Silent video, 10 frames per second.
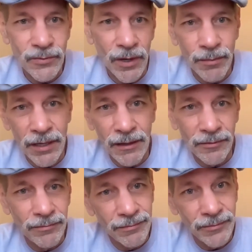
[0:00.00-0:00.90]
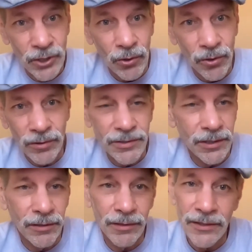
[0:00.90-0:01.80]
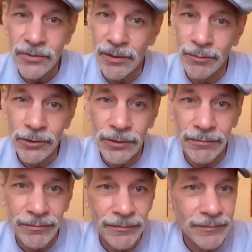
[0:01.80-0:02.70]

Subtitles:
I'm being told, so that's what I'm doing.